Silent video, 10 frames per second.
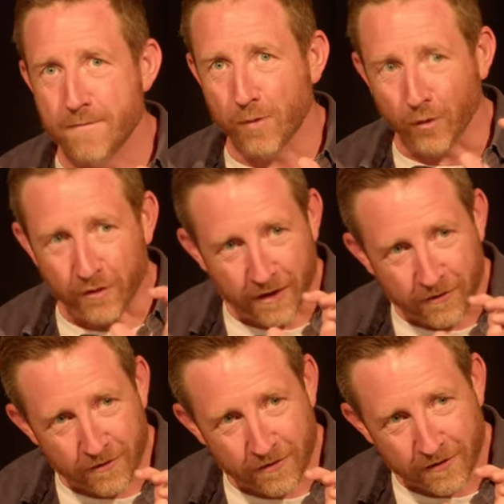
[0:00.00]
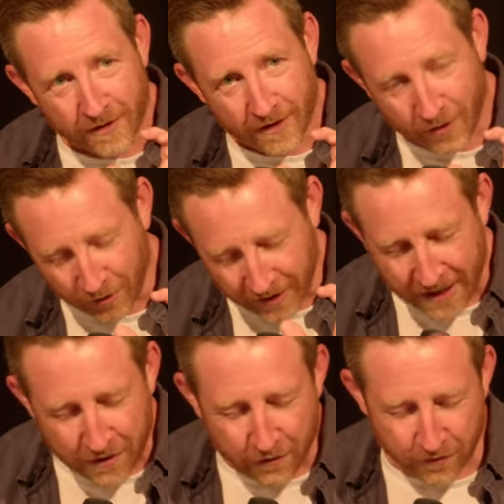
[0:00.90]
Paul says, according to
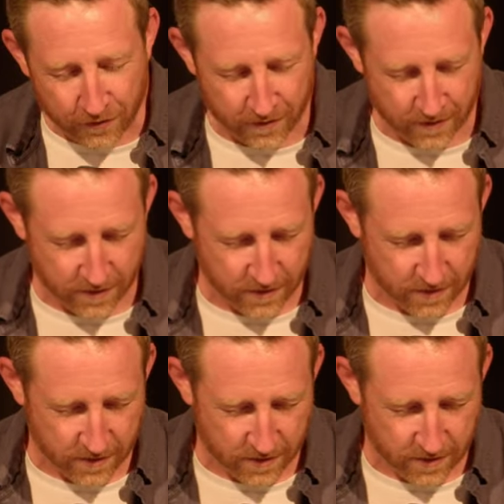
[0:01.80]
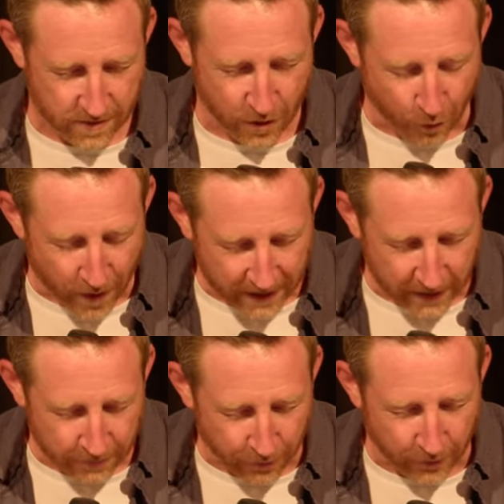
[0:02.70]
his great
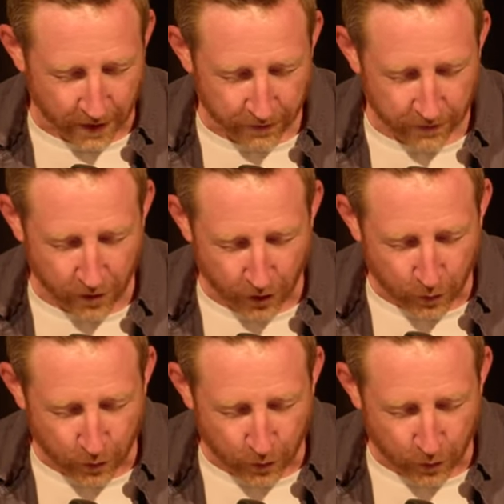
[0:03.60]
love for us, God who